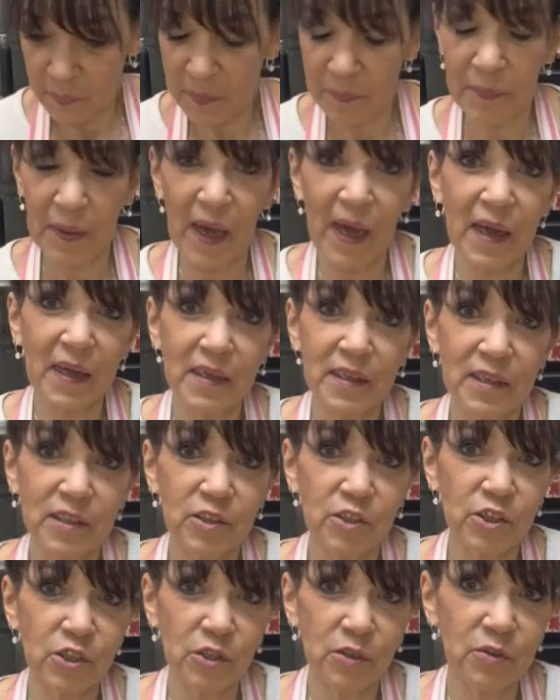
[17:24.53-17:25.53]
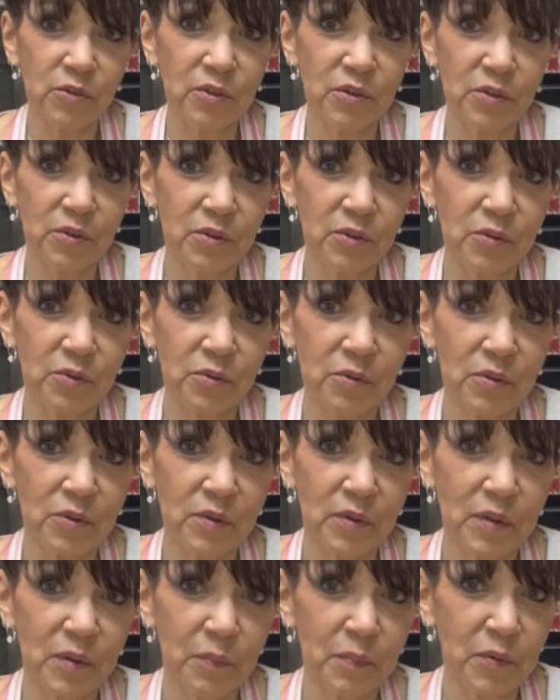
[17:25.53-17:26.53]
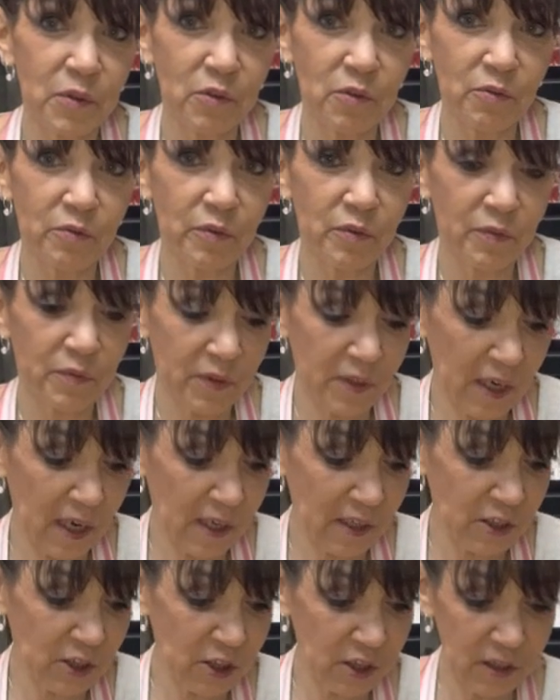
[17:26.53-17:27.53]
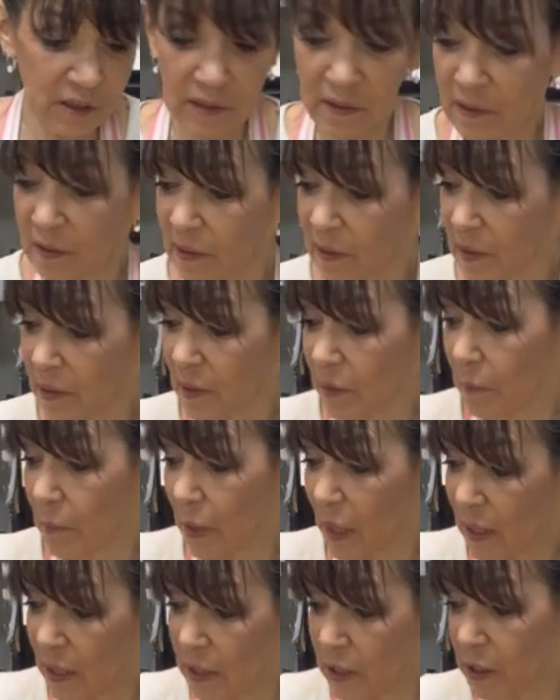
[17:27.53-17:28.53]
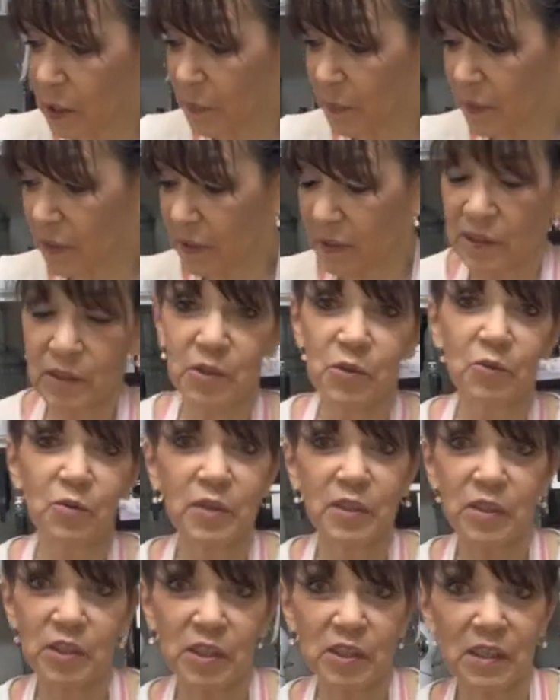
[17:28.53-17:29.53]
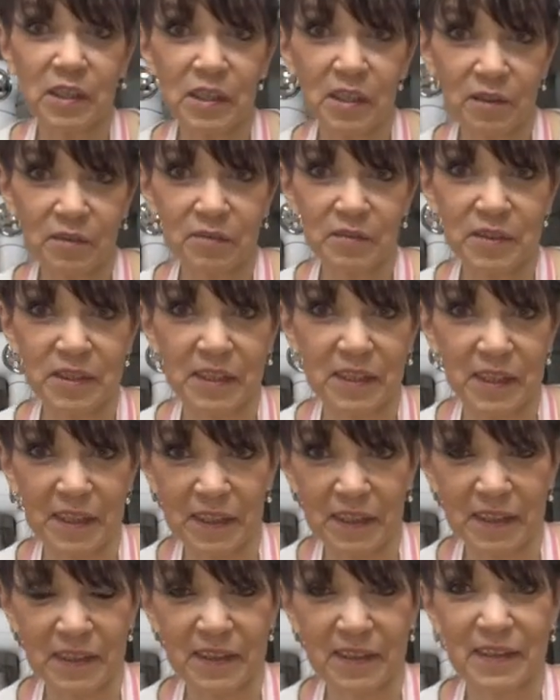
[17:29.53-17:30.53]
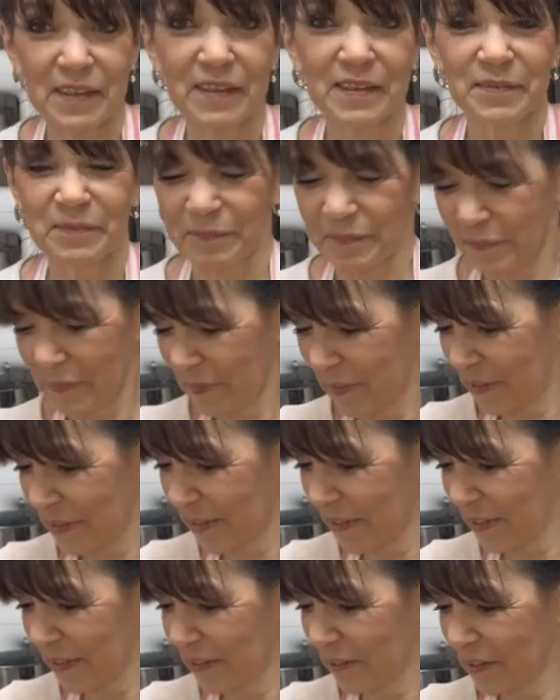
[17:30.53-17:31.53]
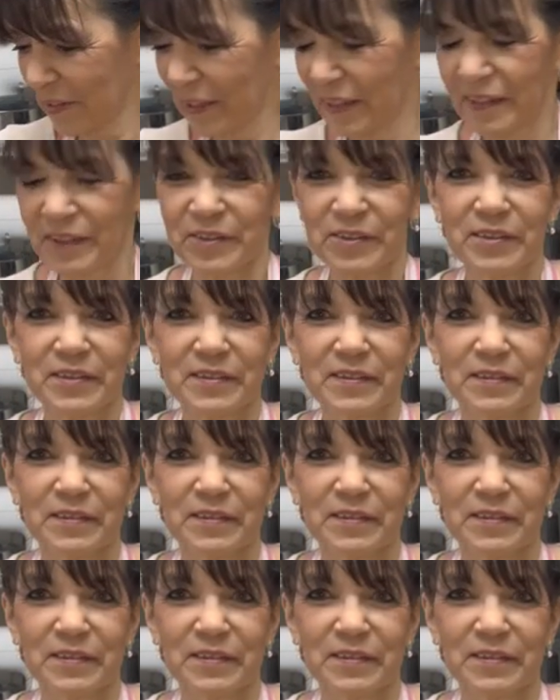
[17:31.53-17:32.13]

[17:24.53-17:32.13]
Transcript: back and show you the beautiful focaccia that my husband is going to love tonight. See you later.